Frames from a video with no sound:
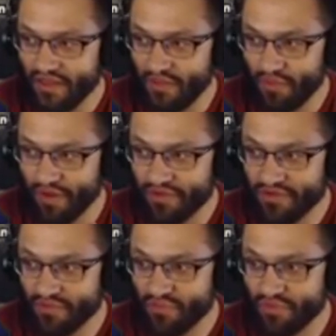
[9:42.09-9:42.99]
Power to
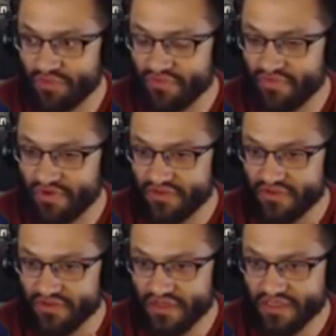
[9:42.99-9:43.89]
the people of Earth.
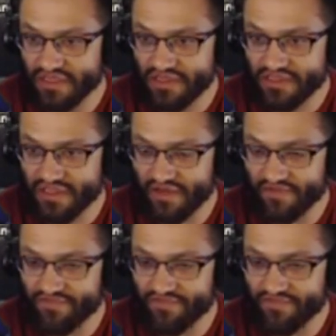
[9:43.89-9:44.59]
Yeah, check us out.